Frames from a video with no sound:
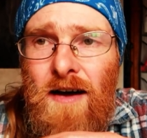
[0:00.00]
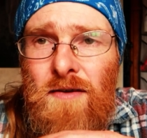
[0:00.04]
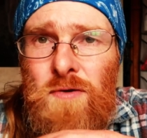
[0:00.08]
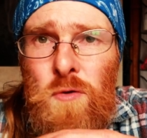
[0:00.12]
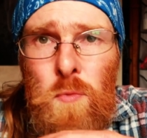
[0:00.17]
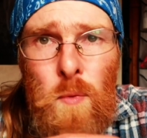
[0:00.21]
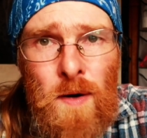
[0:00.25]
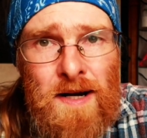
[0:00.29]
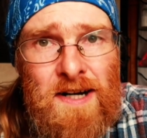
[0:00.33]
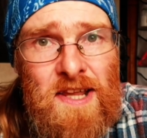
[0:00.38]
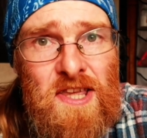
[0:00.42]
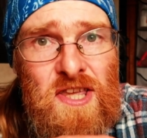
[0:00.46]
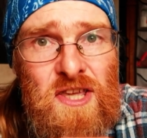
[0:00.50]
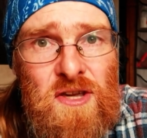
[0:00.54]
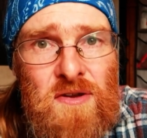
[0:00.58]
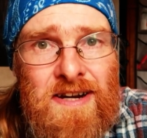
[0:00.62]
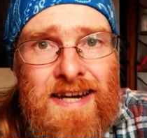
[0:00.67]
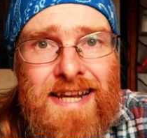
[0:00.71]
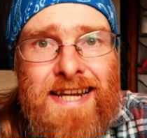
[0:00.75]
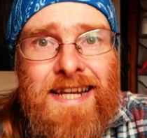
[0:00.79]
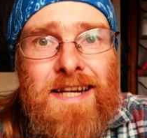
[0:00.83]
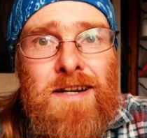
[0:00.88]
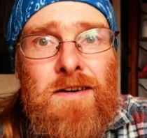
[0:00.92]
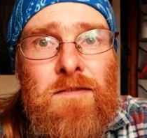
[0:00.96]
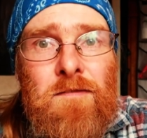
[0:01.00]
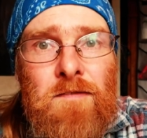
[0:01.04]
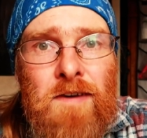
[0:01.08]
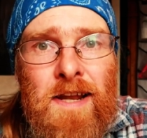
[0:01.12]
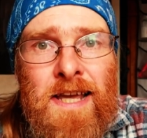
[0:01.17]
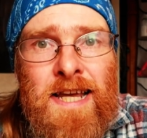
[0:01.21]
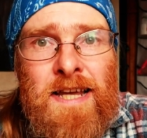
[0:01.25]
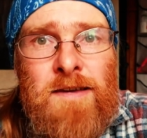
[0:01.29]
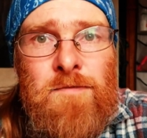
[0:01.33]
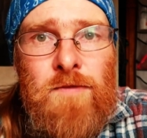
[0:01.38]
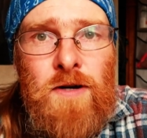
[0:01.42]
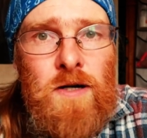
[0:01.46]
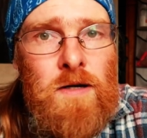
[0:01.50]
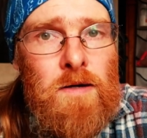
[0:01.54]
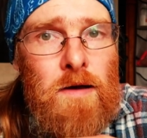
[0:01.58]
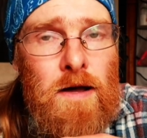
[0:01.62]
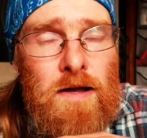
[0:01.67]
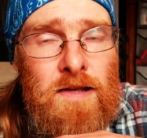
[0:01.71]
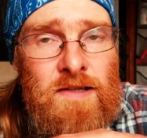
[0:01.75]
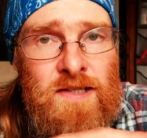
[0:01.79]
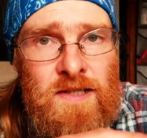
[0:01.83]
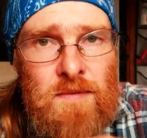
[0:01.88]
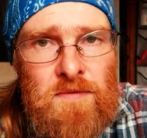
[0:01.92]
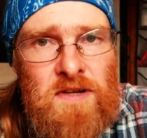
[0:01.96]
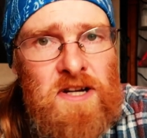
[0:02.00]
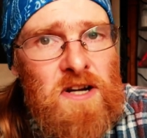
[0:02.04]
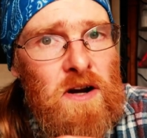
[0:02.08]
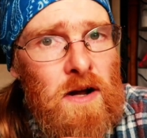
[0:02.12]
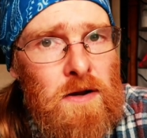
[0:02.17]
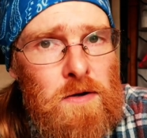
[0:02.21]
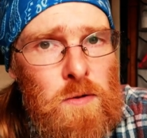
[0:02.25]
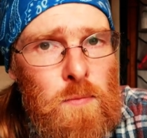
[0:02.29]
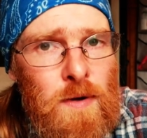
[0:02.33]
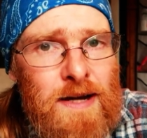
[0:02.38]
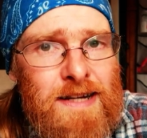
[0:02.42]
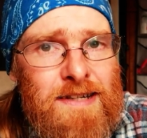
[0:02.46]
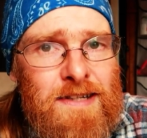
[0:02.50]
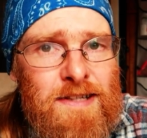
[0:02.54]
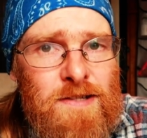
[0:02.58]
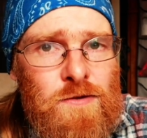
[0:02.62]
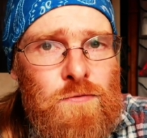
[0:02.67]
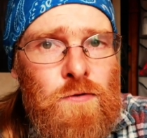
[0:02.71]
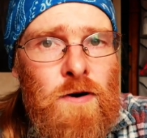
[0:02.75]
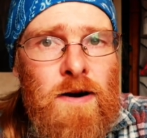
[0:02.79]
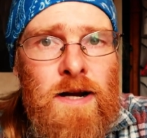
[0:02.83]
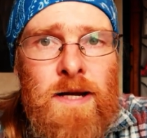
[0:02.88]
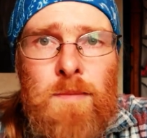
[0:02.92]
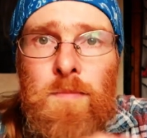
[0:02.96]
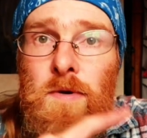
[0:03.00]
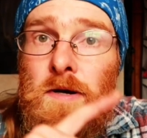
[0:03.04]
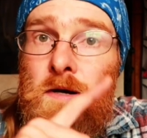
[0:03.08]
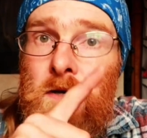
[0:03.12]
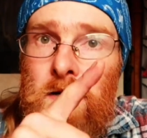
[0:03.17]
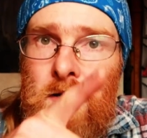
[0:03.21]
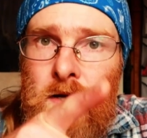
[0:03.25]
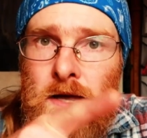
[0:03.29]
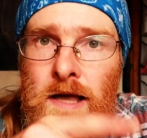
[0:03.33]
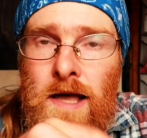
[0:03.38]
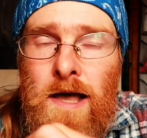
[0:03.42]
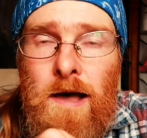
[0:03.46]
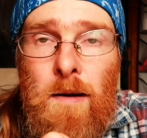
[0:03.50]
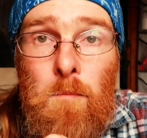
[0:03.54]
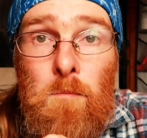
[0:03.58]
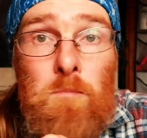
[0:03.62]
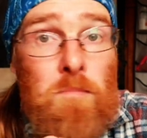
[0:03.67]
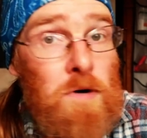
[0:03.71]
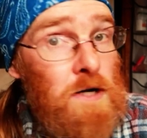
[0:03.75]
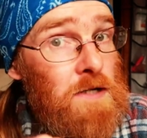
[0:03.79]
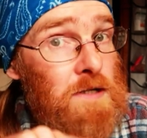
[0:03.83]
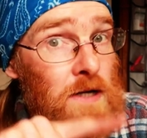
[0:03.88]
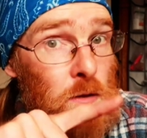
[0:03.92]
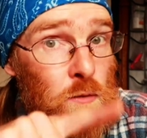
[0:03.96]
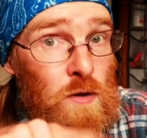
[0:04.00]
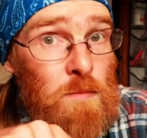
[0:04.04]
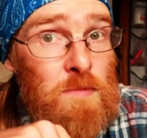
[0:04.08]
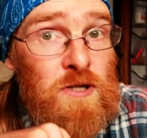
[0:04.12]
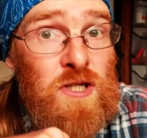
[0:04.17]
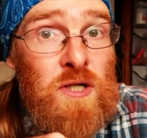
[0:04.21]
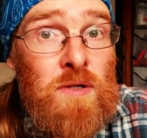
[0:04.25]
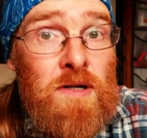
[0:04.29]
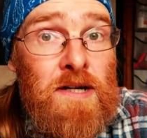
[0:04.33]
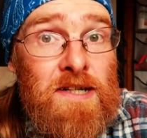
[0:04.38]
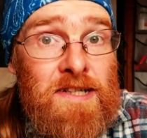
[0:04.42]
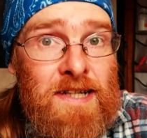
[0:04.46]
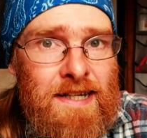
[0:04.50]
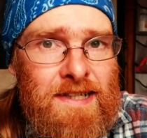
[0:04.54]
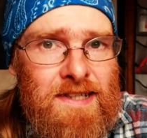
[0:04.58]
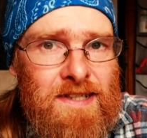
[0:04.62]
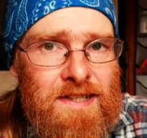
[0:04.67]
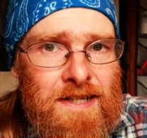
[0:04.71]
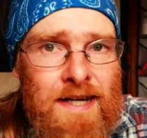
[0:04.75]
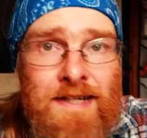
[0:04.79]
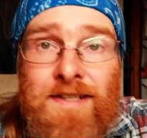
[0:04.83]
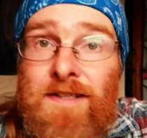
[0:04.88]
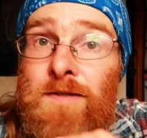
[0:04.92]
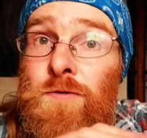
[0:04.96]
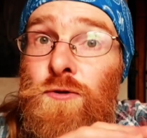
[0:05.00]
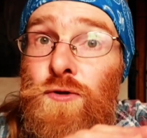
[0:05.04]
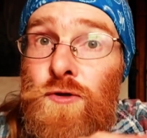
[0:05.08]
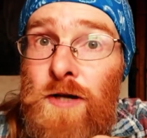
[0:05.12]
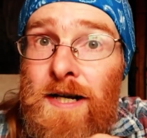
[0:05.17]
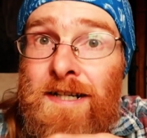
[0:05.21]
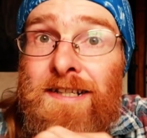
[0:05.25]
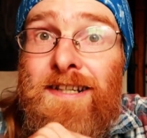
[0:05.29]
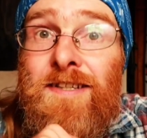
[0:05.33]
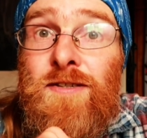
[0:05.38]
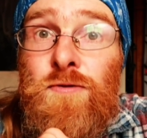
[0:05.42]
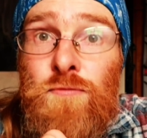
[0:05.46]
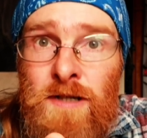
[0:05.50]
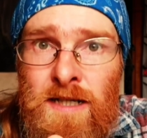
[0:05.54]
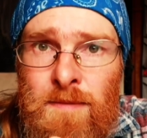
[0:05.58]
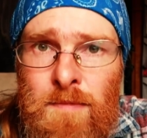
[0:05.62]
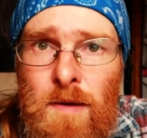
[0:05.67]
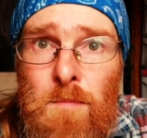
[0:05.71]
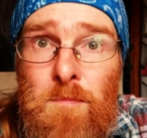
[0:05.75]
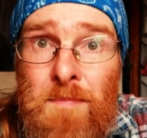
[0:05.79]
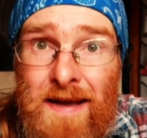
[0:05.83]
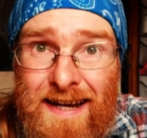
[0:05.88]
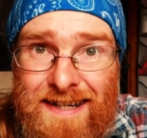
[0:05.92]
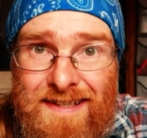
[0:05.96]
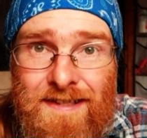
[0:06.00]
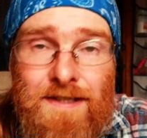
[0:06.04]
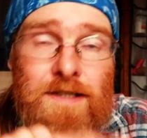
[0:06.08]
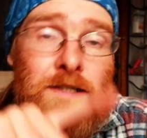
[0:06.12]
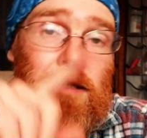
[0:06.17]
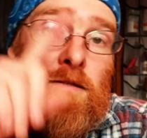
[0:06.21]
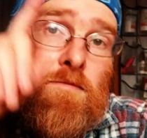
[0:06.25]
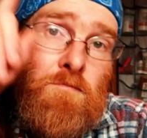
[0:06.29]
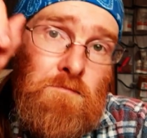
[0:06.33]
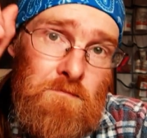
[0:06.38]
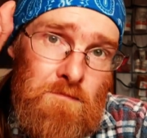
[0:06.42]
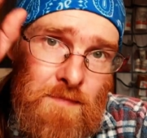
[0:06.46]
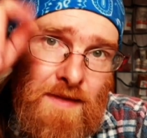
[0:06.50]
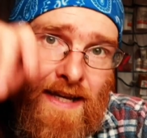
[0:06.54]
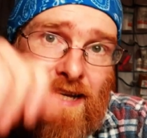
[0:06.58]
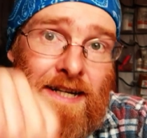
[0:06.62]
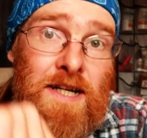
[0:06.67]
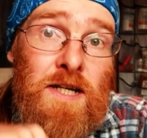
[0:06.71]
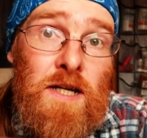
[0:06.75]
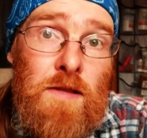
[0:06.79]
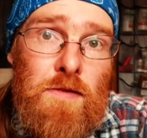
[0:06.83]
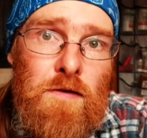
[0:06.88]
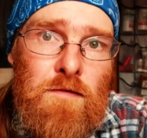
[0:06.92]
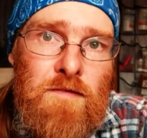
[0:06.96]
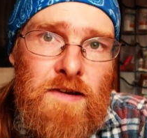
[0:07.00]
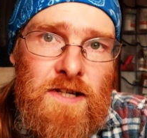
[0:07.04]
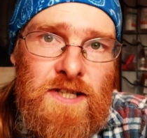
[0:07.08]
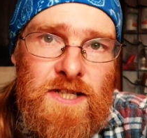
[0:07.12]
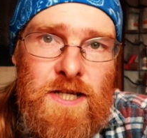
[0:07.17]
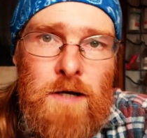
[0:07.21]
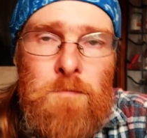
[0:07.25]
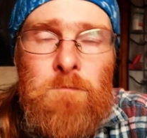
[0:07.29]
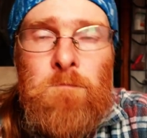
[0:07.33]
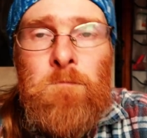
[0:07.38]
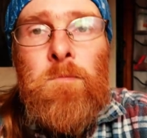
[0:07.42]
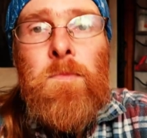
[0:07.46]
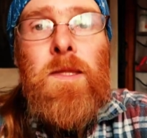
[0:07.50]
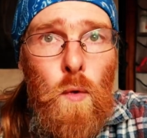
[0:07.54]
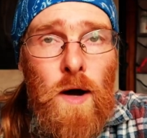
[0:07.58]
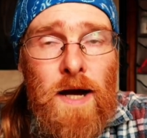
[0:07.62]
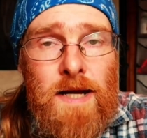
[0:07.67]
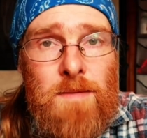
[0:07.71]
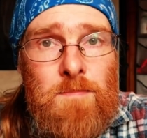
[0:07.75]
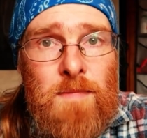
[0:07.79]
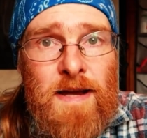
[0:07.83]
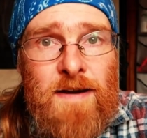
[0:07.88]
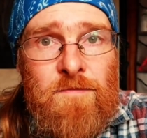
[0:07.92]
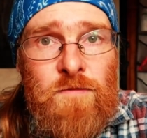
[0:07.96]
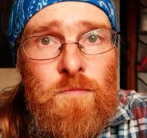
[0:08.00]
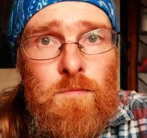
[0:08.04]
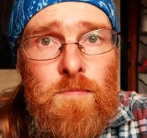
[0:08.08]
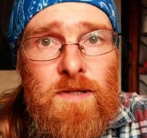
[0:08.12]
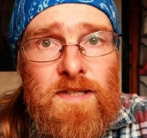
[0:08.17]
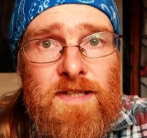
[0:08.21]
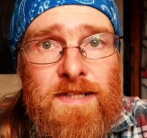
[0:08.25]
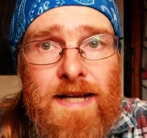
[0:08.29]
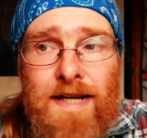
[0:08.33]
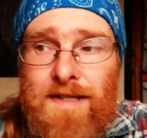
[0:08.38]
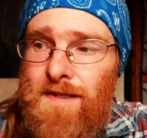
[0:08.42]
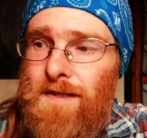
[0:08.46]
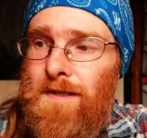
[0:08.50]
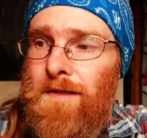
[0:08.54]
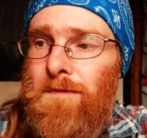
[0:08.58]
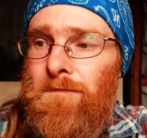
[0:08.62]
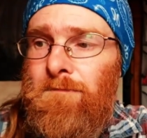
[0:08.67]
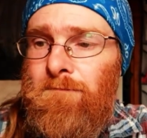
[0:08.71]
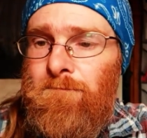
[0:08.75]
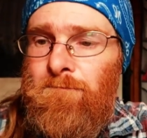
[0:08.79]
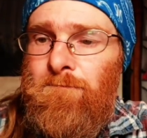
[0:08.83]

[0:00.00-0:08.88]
quite a unique flavour, something you can't quite describe. But I will be doing a taste test and try and describe it better in another video. The wine made from passata.